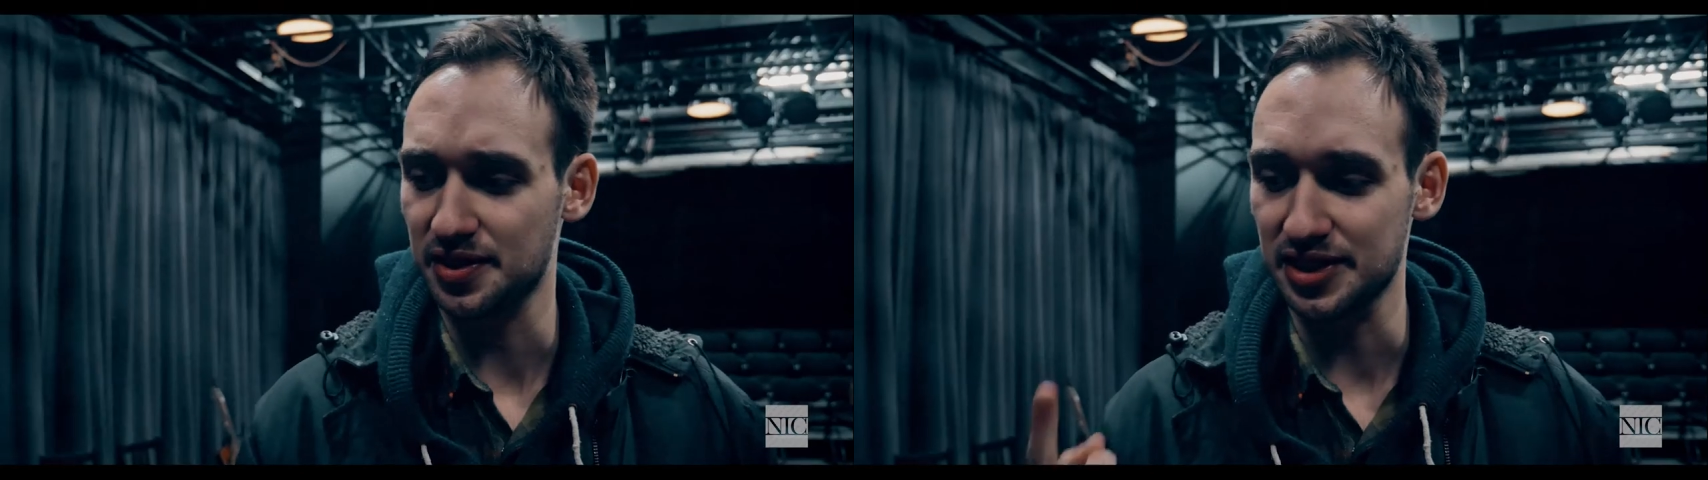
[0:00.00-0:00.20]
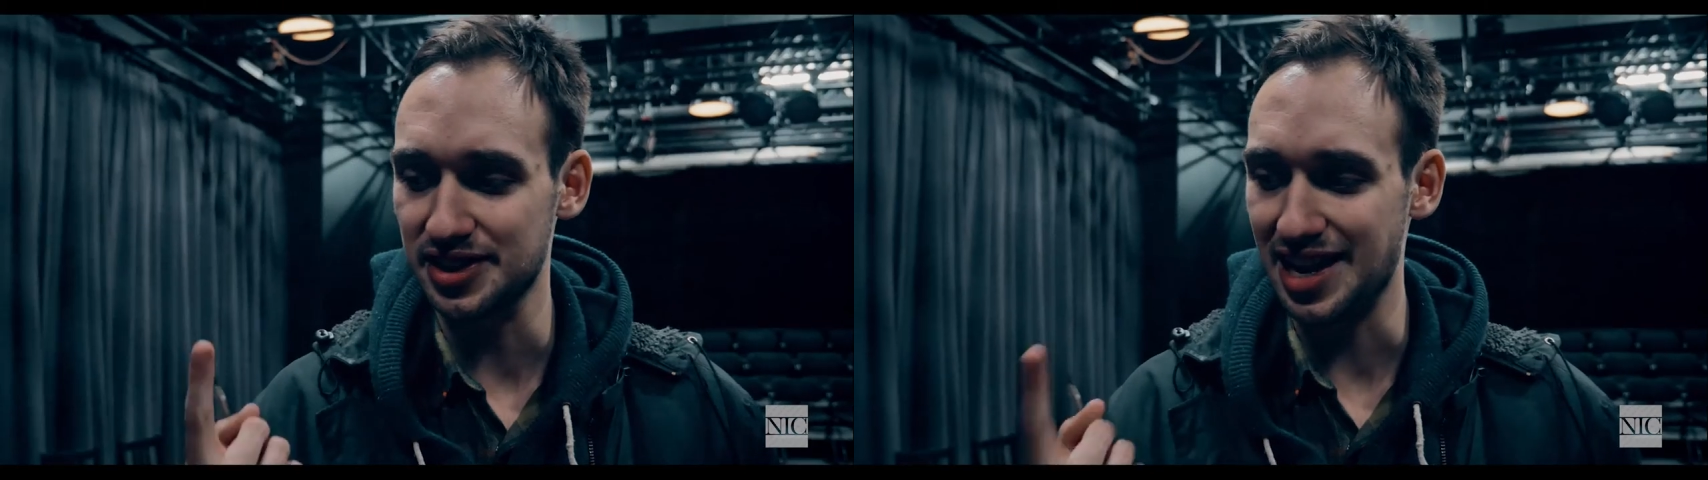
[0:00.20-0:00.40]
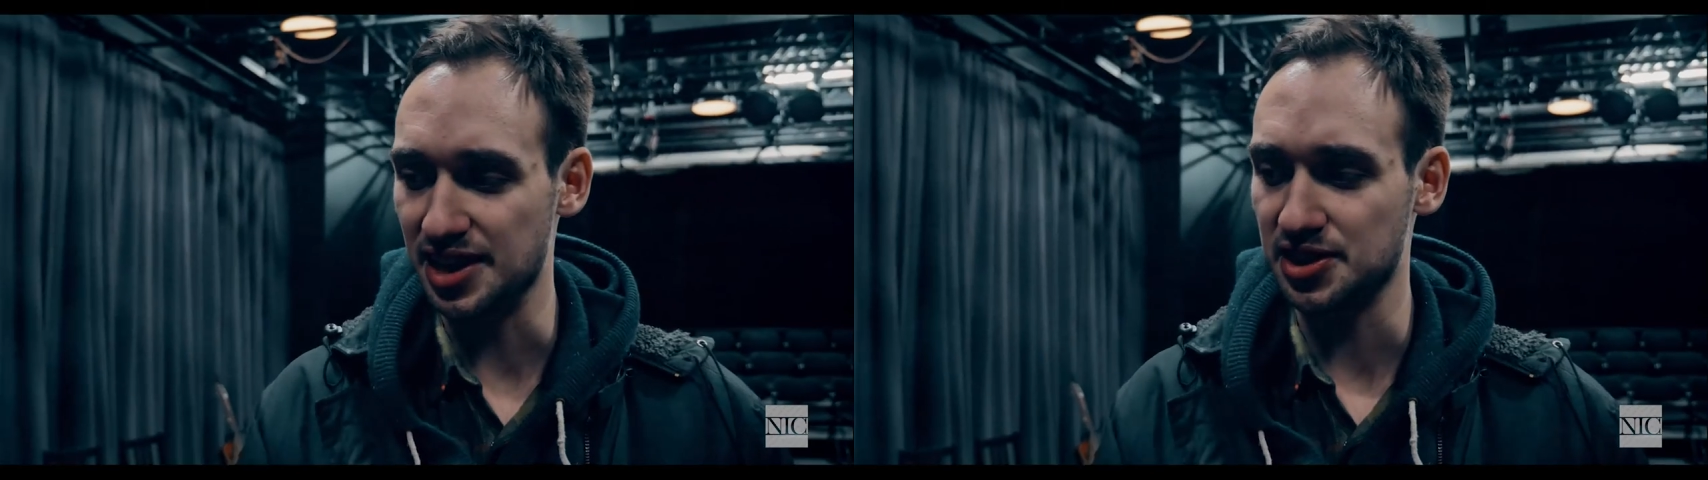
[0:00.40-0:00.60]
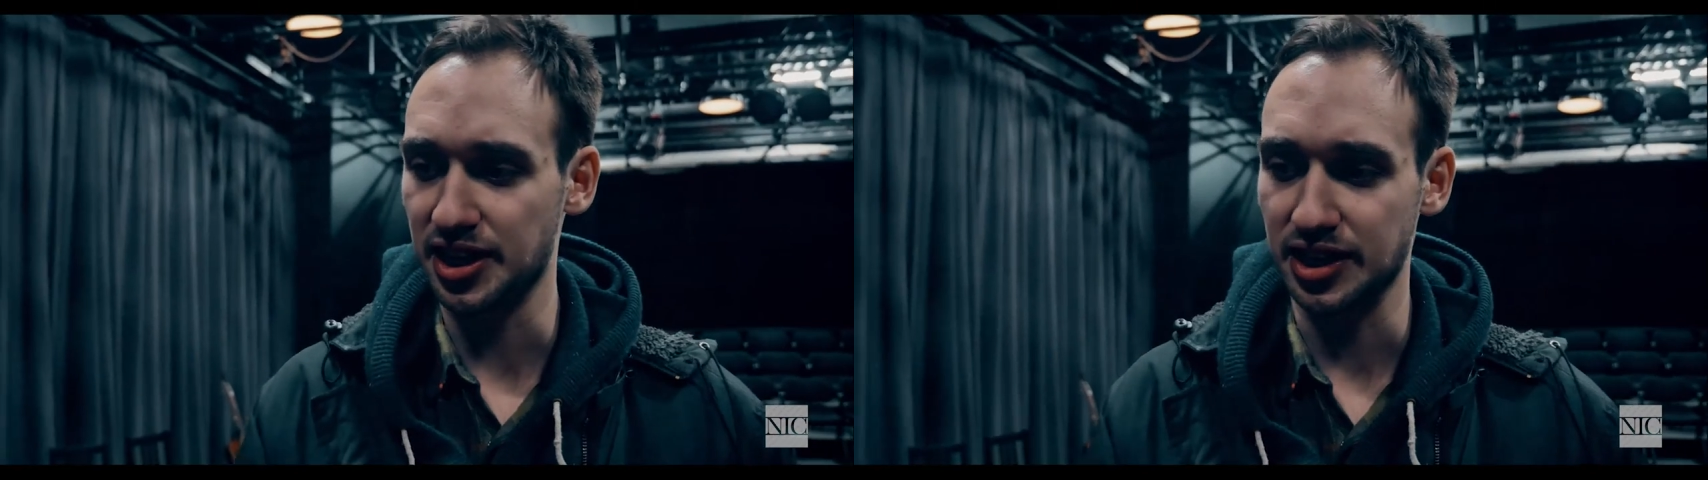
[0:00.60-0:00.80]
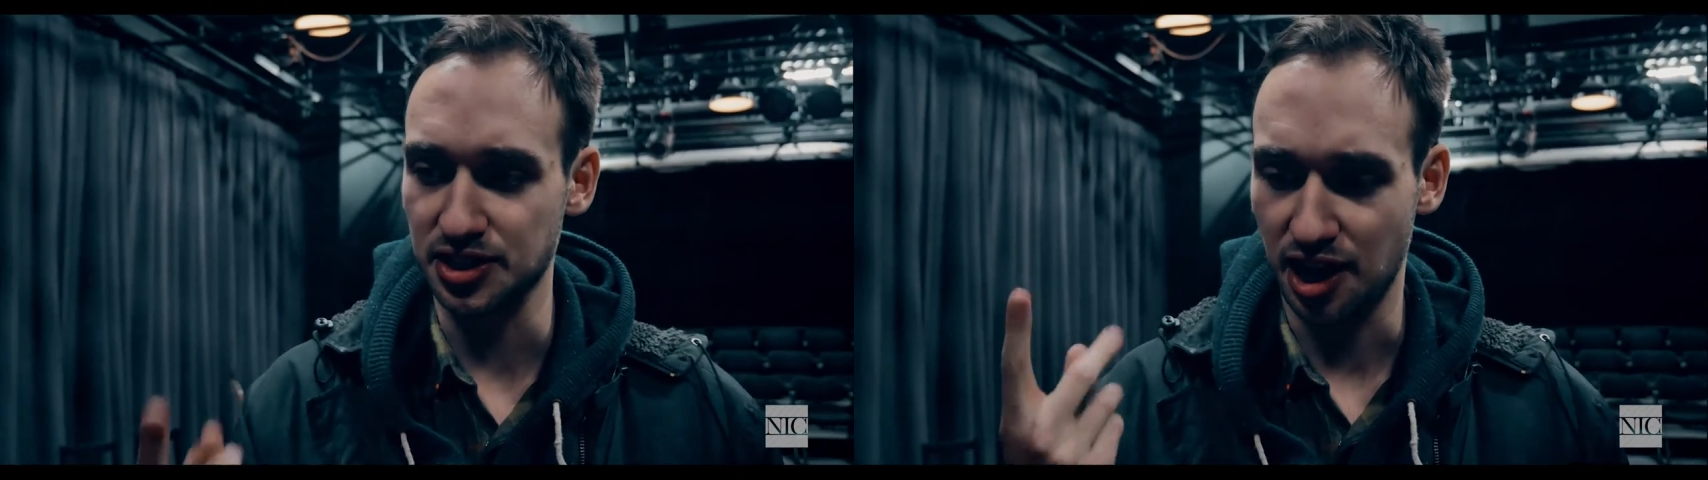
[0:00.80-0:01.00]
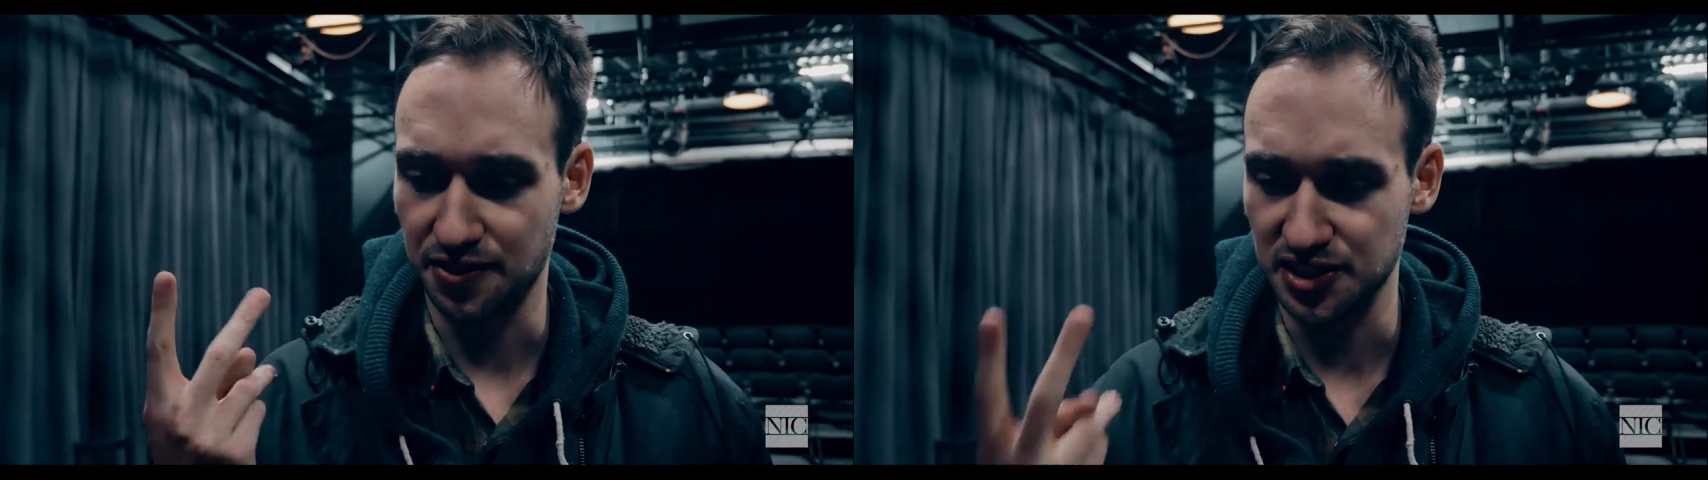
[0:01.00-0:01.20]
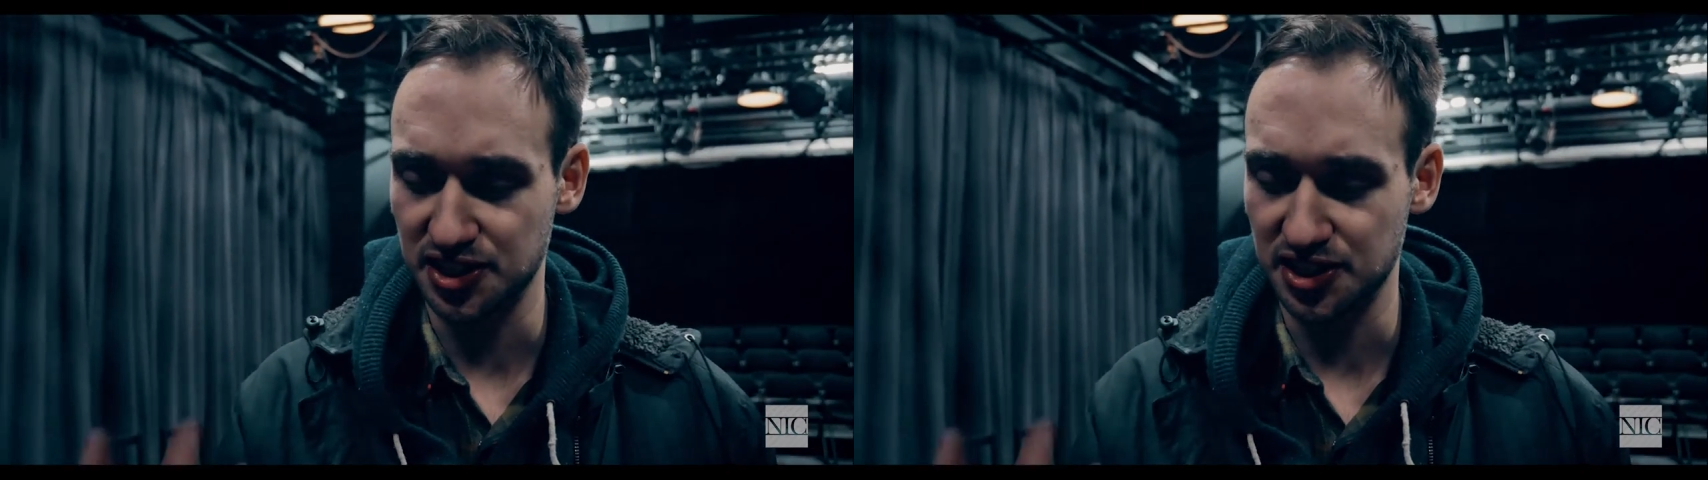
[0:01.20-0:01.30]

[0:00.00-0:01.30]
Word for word: the dancing, he's got the